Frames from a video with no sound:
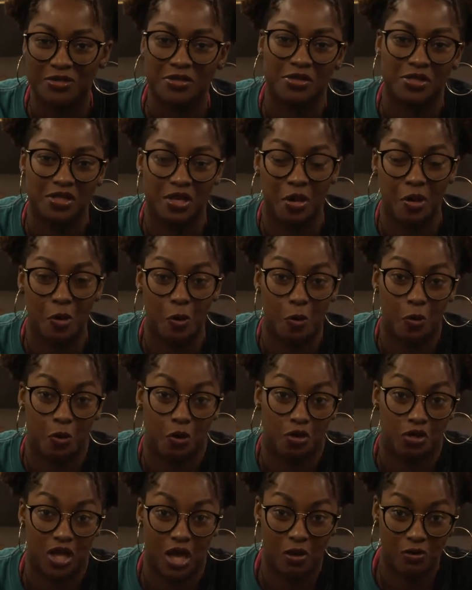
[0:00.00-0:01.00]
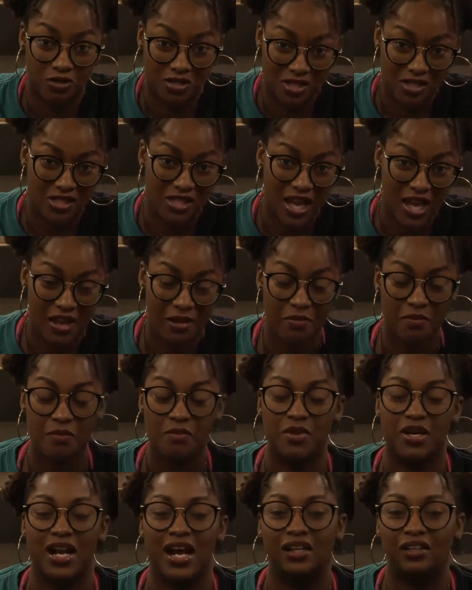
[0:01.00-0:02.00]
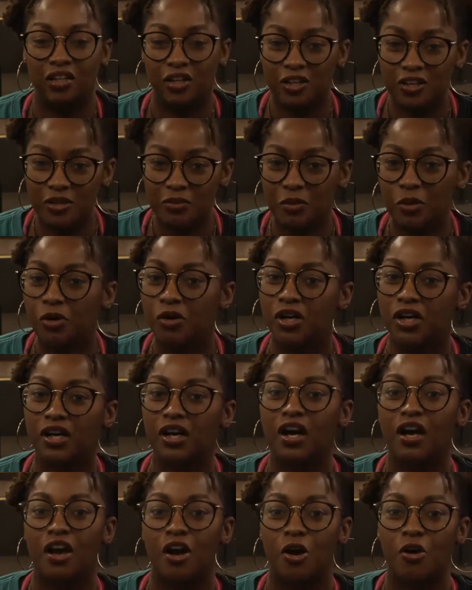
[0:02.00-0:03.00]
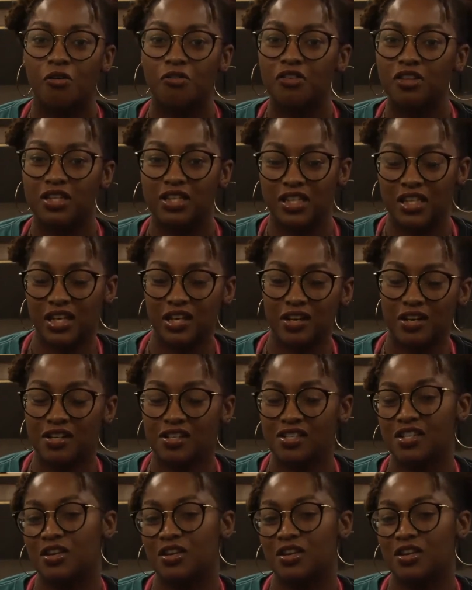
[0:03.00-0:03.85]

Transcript: So that was the step. But I learned more over the years.